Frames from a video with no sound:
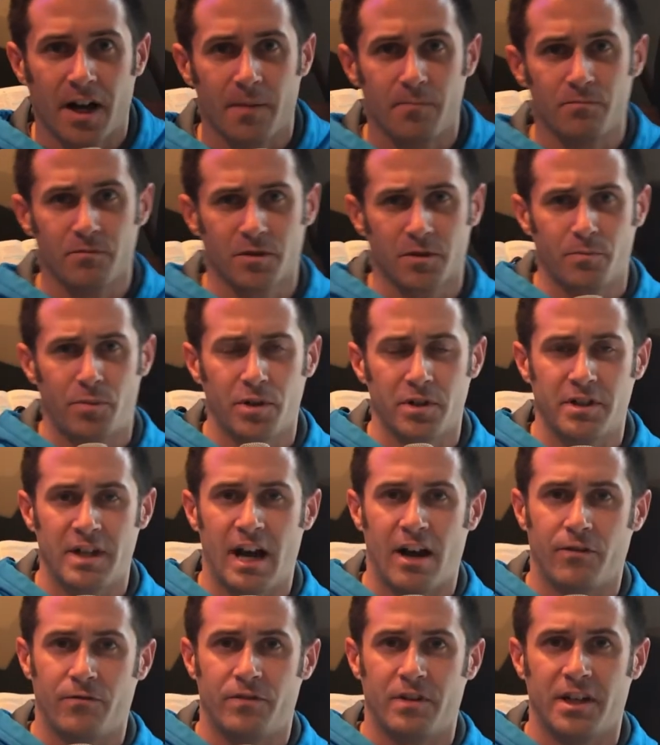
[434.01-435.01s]
I'm putting
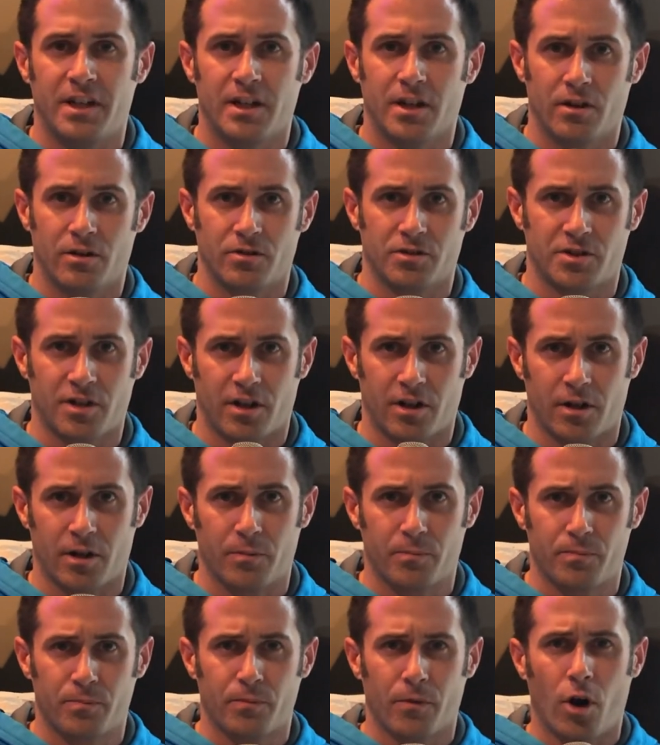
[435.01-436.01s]
out videos
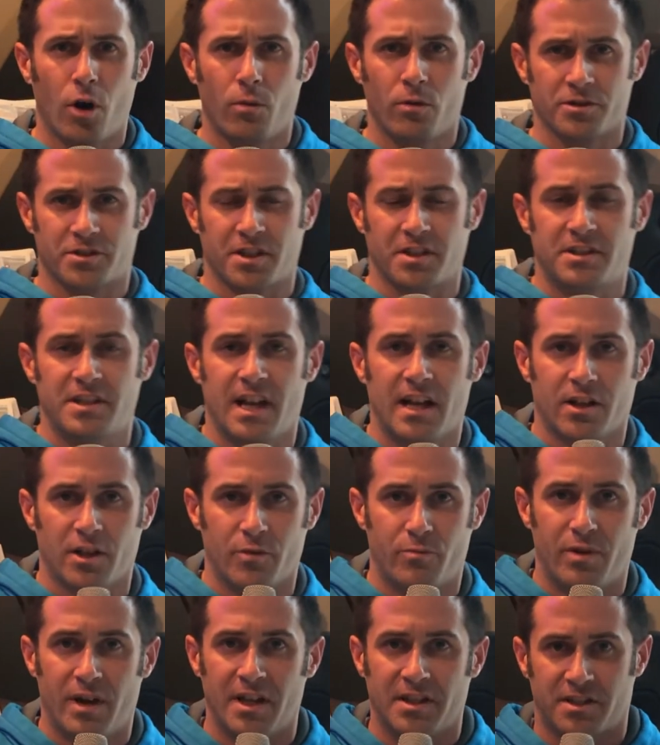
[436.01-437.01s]
on almost a
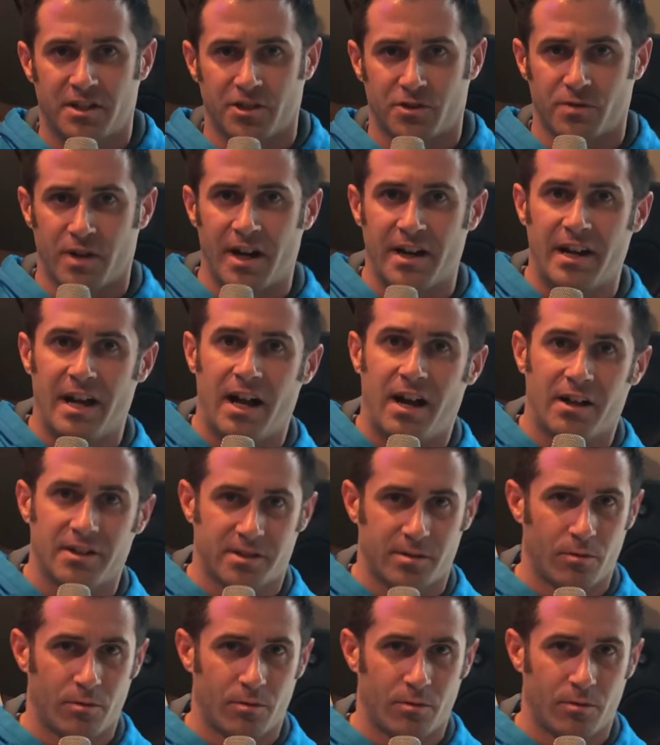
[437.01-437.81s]
daily basis right now.